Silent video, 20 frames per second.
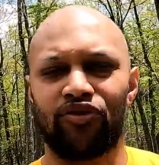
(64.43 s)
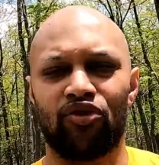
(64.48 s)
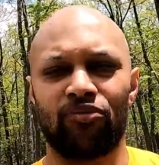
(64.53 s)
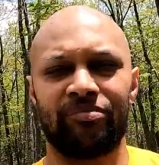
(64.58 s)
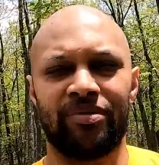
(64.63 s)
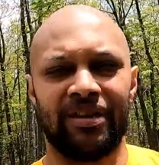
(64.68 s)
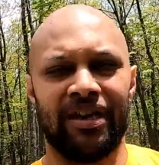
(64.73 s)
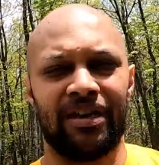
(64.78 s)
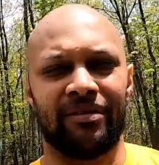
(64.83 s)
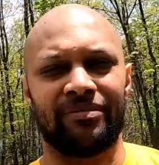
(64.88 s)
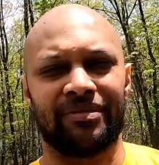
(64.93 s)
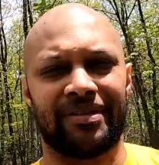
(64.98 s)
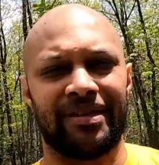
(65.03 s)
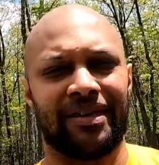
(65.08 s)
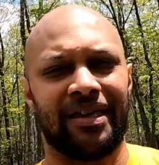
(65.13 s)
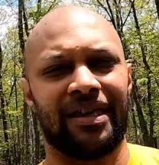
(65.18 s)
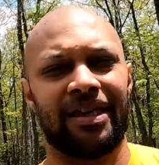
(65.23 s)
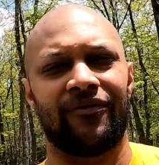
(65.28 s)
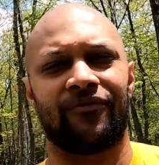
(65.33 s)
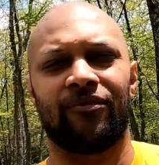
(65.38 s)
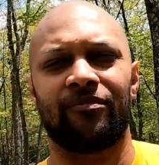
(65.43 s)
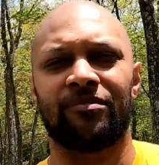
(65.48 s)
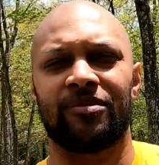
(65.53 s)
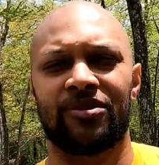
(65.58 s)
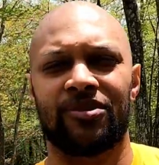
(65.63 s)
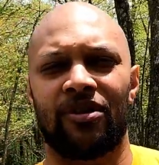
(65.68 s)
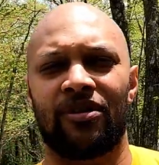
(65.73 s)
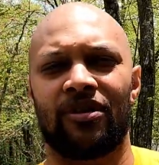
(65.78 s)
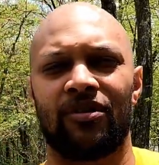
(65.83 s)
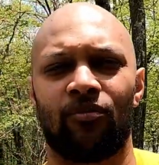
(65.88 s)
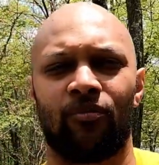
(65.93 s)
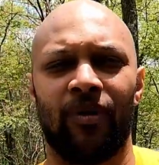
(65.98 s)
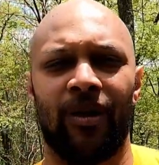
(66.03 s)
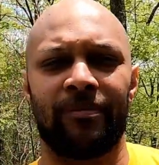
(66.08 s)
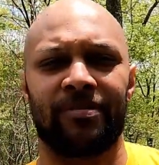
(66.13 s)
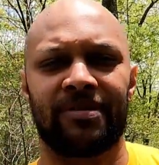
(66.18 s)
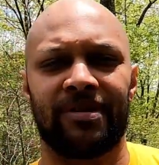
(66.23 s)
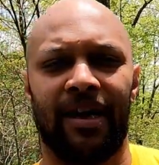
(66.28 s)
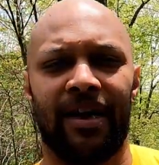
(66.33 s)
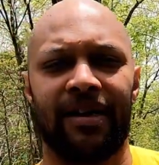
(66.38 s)
you'll be able to get it from certain
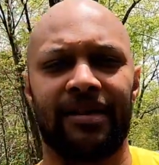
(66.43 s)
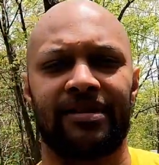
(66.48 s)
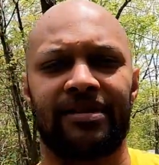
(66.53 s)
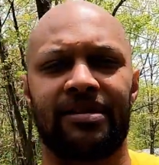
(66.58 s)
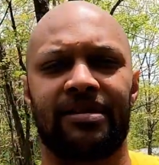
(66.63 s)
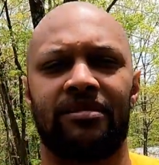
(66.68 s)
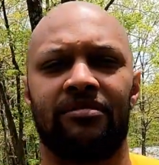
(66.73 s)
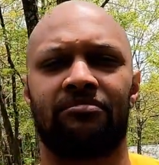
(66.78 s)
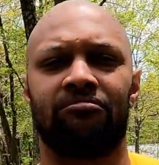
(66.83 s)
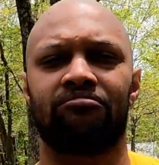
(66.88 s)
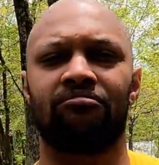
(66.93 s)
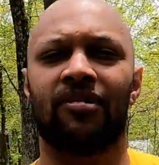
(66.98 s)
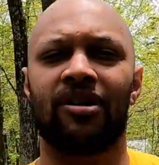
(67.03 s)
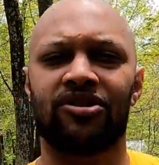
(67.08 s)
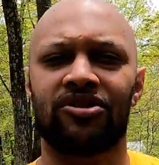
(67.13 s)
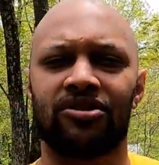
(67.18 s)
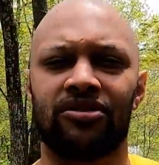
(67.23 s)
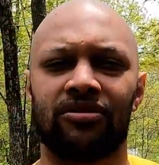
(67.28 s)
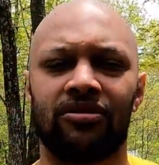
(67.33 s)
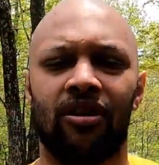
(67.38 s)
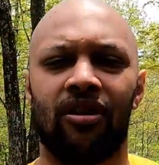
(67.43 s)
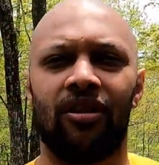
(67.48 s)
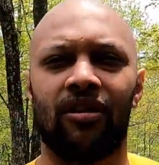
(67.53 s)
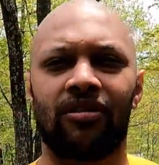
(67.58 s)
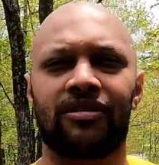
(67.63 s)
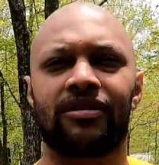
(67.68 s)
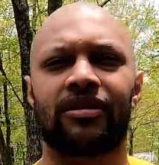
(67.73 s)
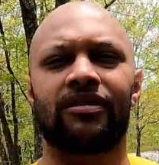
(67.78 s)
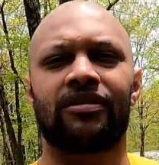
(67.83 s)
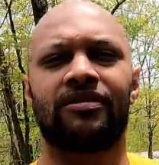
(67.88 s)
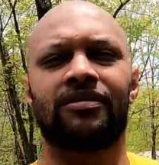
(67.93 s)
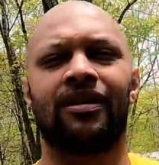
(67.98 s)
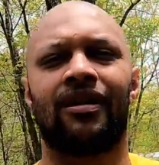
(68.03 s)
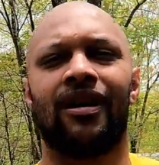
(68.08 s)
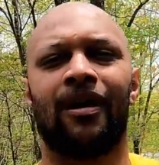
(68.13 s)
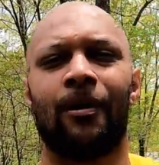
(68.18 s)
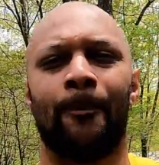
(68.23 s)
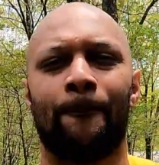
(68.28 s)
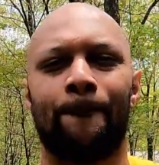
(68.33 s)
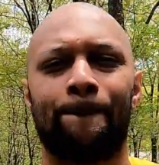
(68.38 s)
websites much longer,
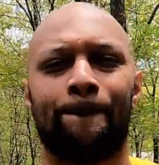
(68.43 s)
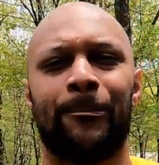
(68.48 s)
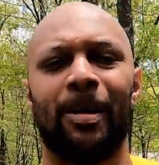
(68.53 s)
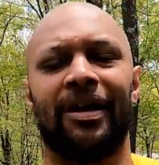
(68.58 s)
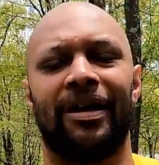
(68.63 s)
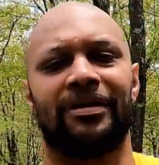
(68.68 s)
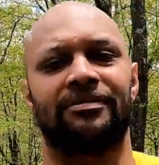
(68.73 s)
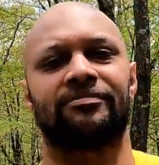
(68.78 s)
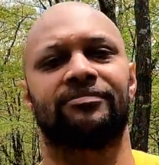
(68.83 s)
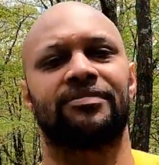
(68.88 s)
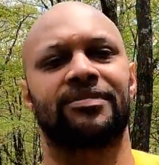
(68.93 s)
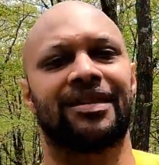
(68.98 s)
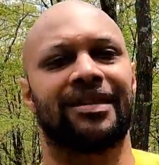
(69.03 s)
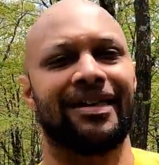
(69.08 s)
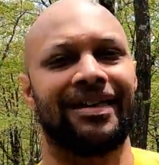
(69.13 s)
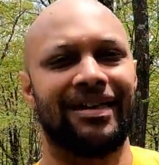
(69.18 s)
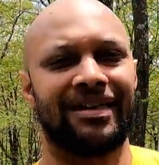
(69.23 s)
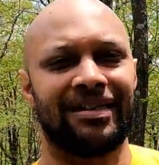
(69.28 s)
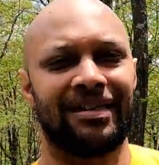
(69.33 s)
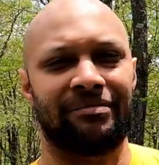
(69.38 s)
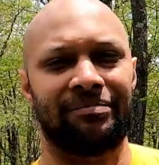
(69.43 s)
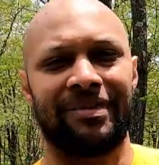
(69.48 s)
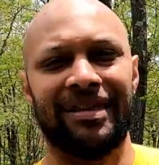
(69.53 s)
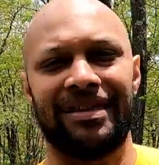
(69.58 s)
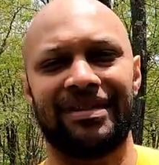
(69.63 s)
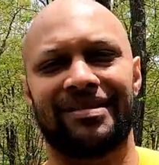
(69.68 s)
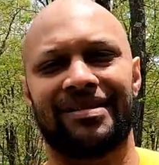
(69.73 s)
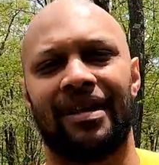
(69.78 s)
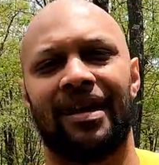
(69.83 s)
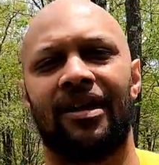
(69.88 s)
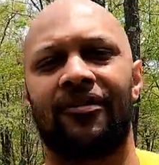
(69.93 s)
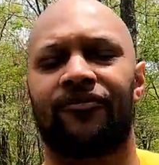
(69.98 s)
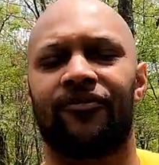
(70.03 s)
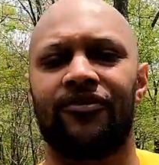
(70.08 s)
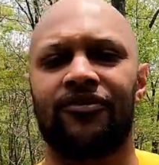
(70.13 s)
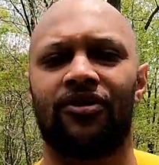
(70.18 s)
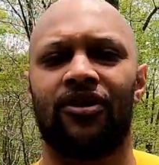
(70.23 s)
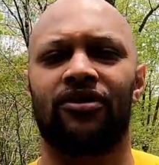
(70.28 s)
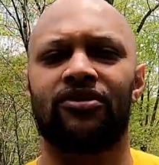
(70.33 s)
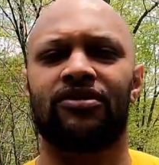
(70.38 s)
but in the meantime, for
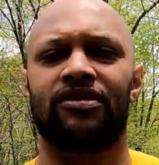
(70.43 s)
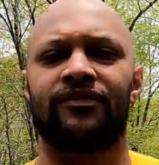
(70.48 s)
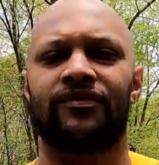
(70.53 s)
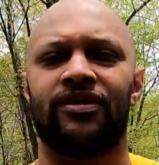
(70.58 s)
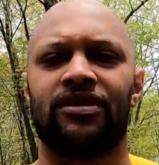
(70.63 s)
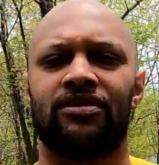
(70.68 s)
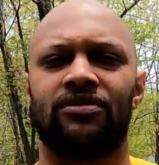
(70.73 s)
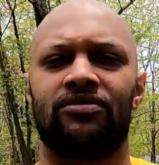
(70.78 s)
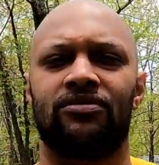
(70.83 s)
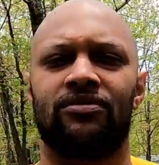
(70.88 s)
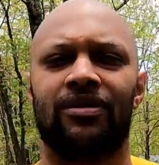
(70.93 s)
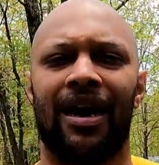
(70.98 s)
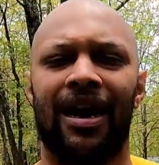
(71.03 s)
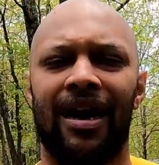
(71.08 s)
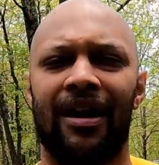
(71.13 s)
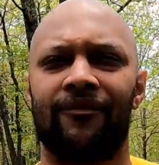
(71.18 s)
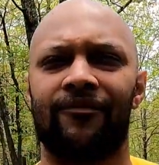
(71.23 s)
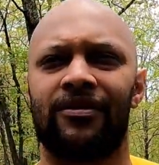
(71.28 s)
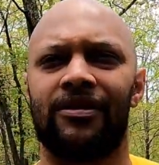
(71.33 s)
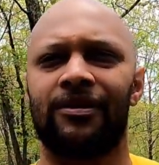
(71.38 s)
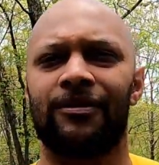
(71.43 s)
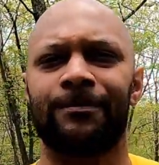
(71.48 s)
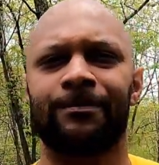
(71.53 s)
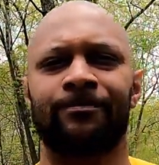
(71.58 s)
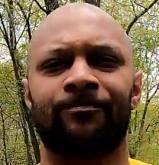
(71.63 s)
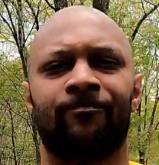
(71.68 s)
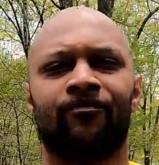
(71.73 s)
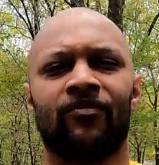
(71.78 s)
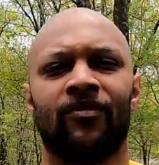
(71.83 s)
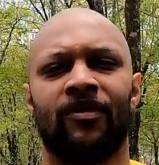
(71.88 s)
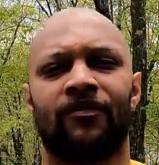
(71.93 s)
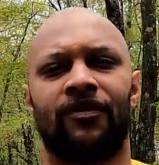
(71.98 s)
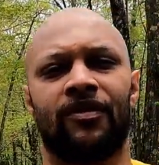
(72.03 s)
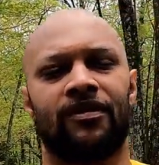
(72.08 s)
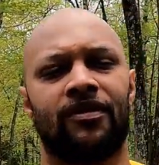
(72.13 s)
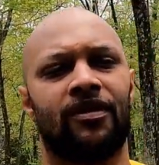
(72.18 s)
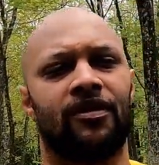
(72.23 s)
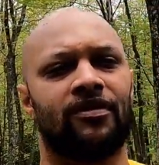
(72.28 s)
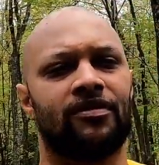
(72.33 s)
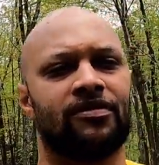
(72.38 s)
those of you who have them, for
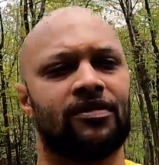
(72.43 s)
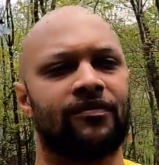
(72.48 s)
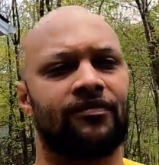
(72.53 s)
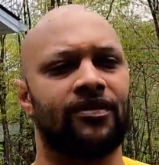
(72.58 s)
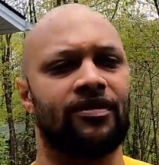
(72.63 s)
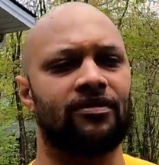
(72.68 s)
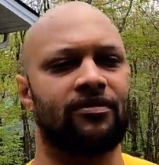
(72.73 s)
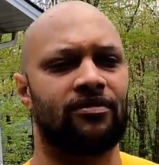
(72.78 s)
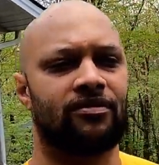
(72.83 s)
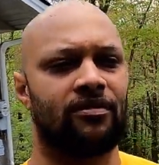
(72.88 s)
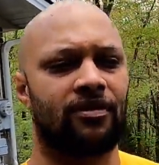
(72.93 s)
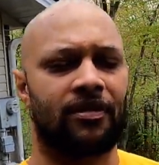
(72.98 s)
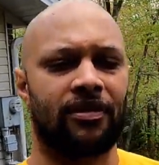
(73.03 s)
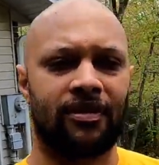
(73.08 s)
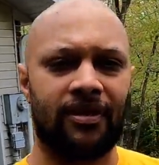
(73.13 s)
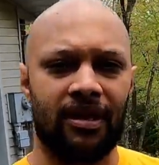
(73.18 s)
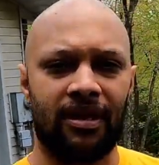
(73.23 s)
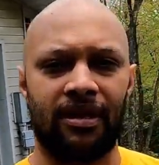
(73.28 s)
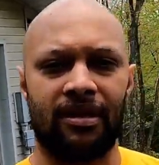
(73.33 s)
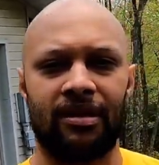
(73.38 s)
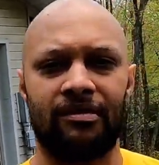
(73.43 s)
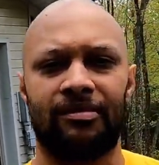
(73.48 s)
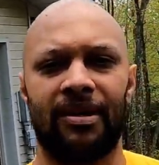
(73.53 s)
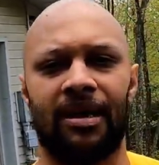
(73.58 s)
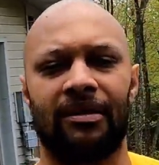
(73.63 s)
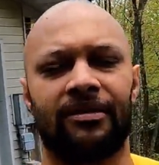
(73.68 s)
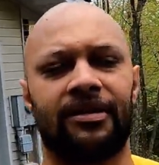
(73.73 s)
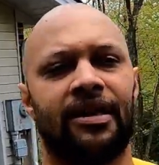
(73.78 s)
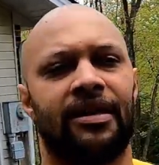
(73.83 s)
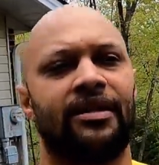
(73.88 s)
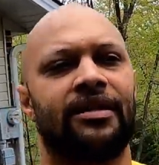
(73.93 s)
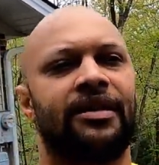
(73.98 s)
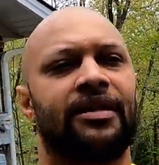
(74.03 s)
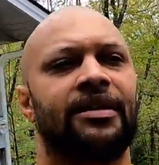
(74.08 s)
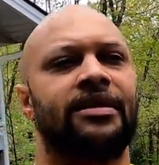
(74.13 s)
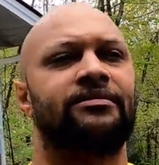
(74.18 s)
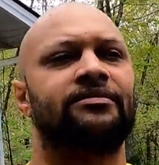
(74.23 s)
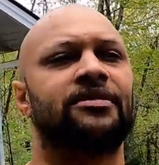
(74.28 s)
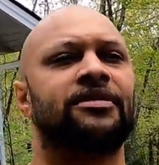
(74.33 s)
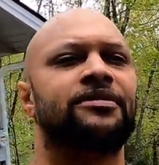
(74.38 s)
those of you who are thinking about getting
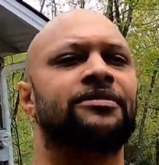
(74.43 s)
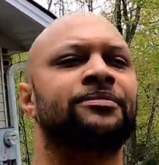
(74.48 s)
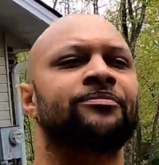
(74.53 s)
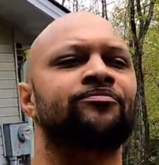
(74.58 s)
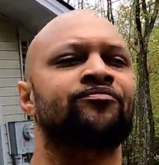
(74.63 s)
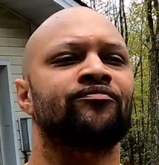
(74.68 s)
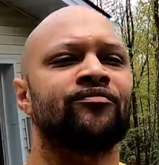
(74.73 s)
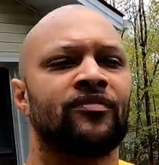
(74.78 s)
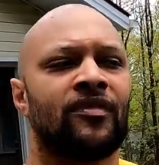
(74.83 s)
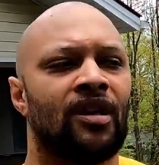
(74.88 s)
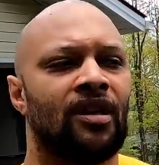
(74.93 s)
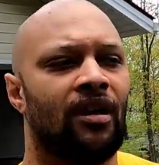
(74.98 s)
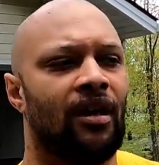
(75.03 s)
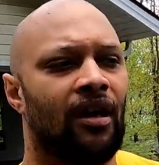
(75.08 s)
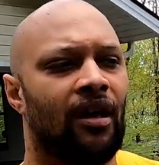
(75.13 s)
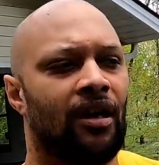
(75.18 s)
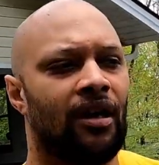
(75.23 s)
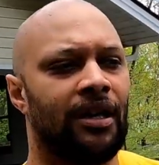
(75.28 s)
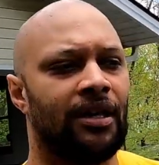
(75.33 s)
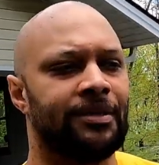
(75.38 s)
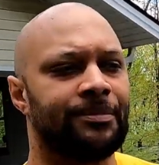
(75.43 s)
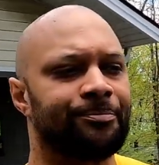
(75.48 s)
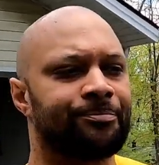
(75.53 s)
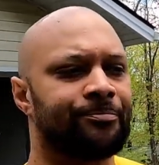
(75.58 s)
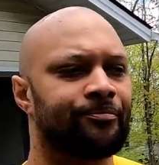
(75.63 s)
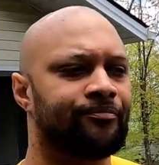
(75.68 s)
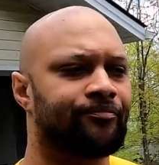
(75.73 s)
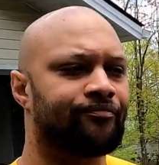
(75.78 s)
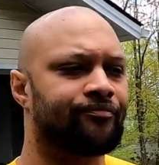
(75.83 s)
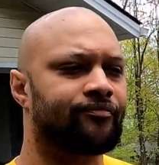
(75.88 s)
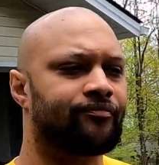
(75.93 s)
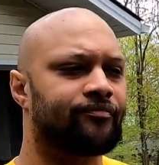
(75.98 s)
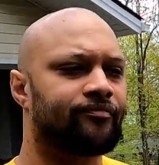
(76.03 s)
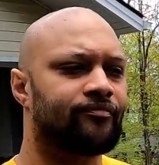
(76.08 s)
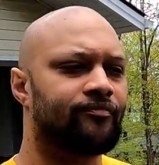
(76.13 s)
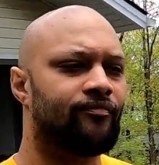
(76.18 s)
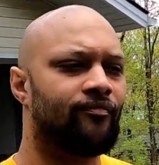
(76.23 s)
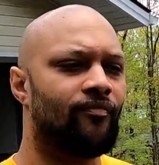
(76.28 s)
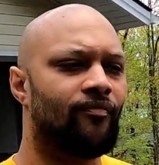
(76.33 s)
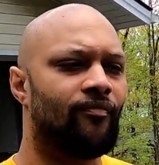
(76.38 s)
it,
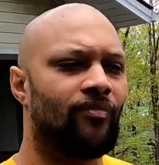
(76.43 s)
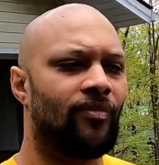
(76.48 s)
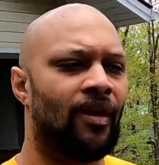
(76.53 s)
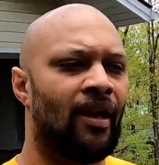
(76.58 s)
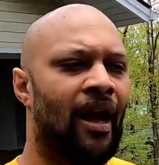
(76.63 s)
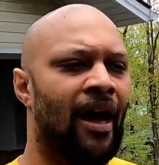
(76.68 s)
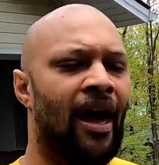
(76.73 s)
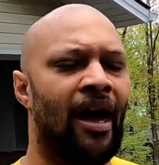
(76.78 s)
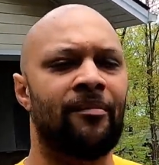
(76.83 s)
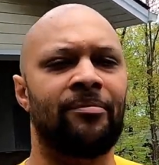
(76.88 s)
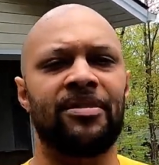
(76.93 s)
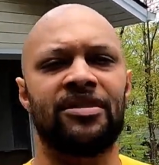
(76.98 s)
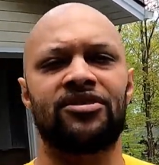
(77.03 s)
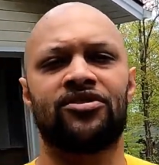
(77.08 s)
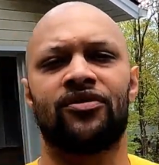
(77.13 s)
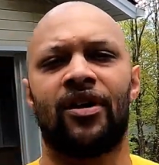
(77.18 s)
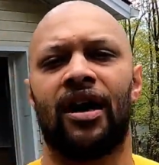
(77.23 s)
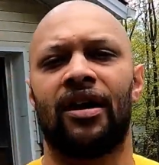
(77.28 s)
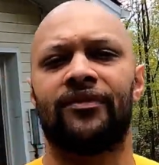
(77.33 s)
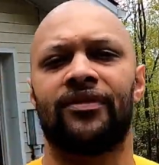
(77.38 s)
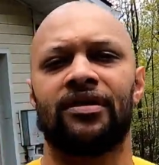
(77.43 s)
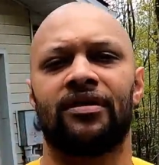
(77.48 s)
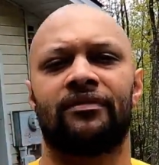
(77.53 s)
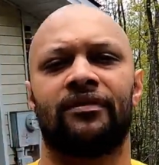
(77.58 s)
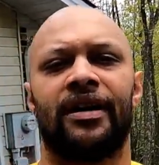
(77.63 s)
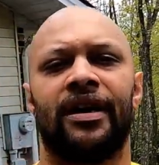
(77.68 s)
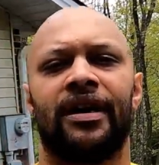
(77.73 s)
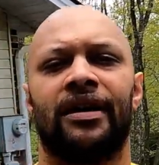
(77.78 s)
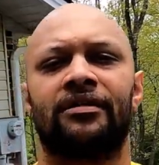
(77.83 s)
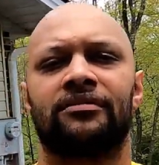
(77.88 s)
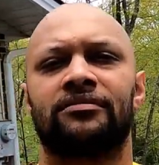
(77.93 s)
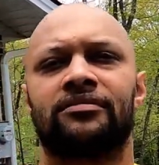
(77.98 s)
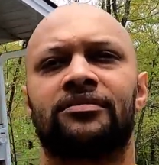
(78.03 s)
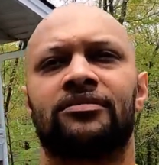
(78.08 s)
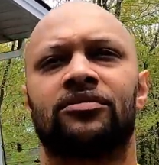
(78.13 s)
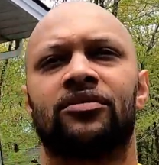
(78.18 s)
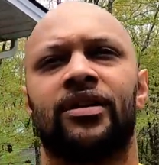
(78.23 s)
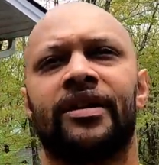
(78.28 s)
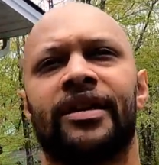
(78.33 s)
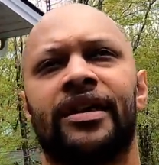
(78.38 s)
I've been driving around
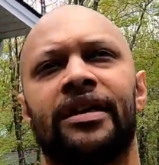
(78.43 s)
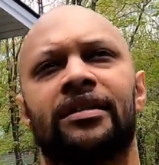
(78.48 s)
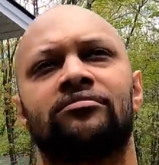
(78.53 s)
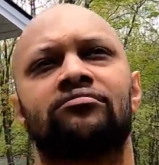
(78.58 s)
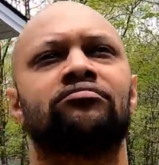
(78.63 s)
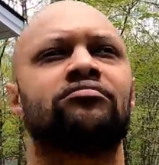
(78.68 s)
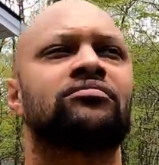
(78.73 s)
with it